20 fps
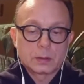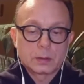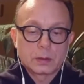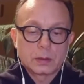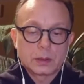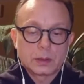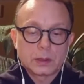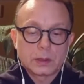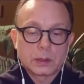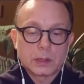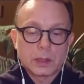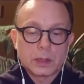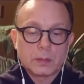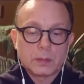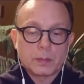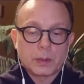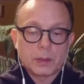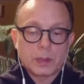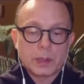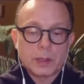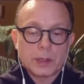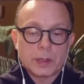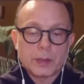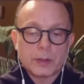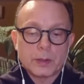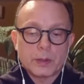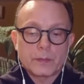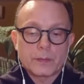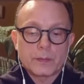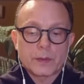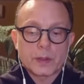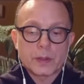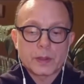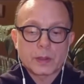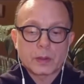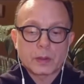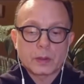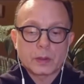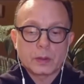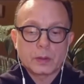this is the pleasure of
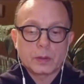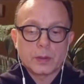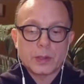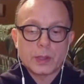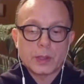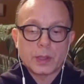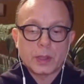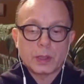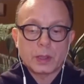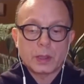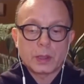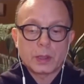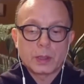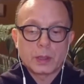seclusion,